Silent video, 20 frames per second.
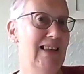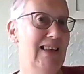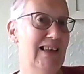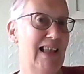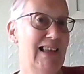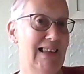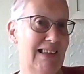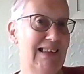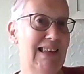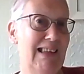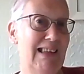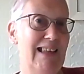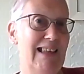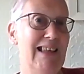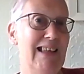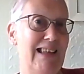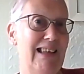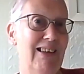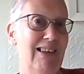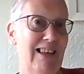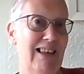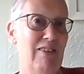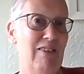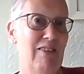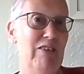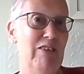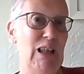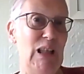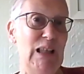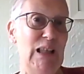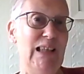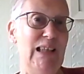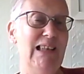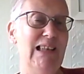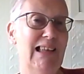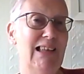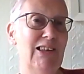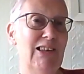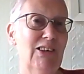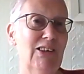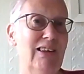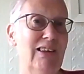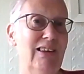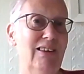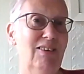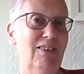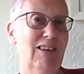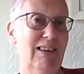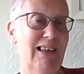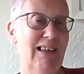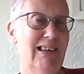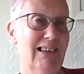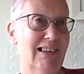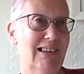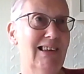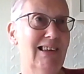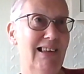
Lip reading: think that's key. That really is, actually. That's